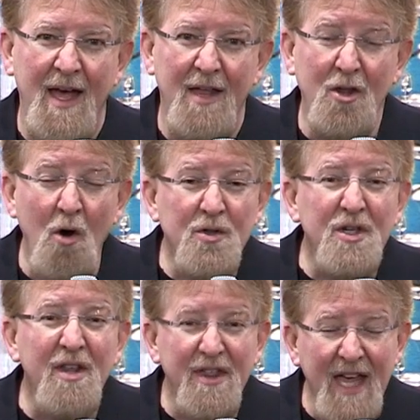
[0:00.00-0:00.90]
those are
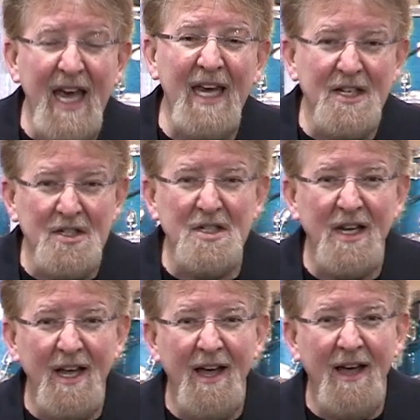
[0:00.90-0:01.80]
the things
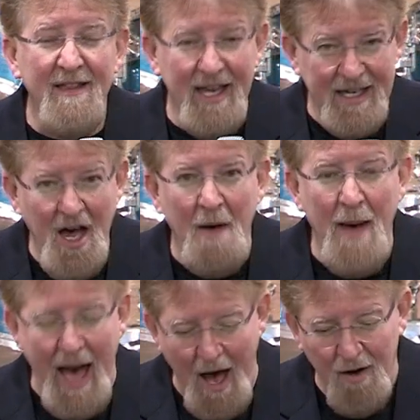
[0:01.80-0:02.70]
that come
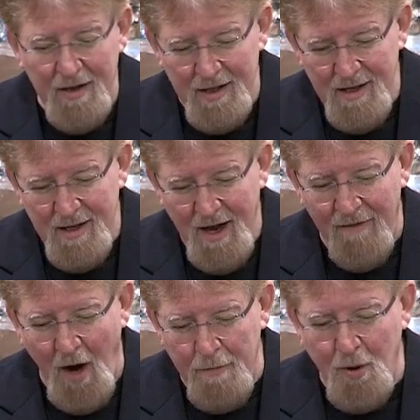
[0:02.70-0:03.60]
out of
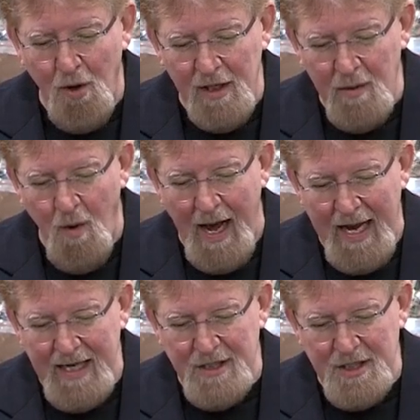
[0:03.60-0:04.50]
our pearly
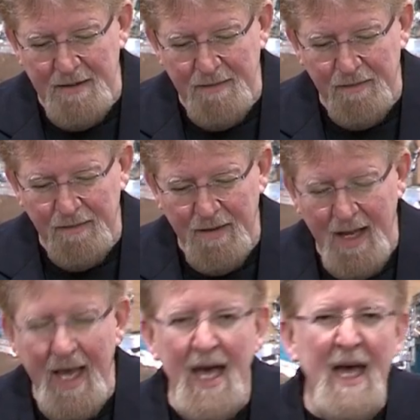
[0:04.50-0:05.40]
whites.
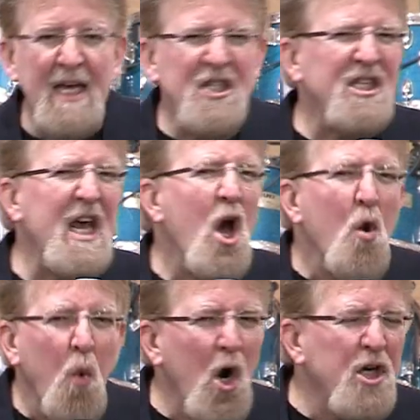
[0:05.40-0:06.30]
You see,
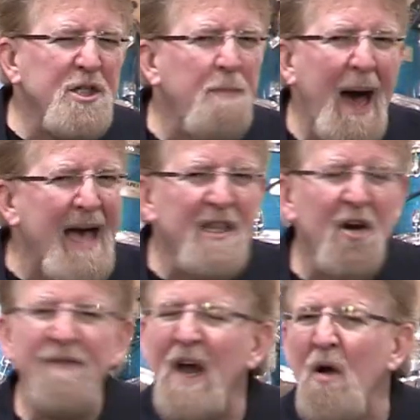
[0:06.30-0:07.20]
words by their
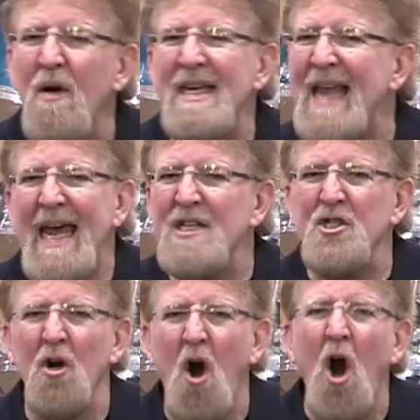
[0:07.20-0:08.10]
very
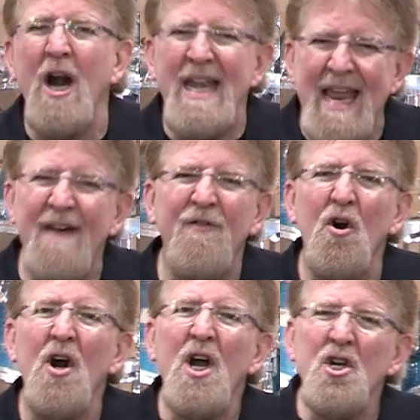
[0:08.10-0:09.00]
nature are
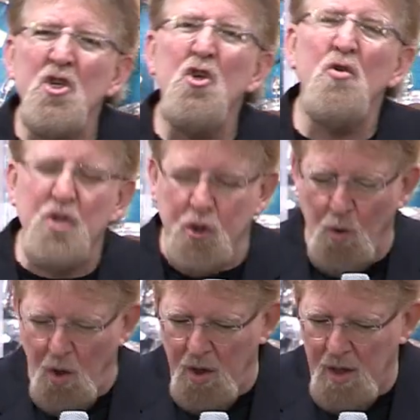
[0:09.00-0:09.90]
never neutral.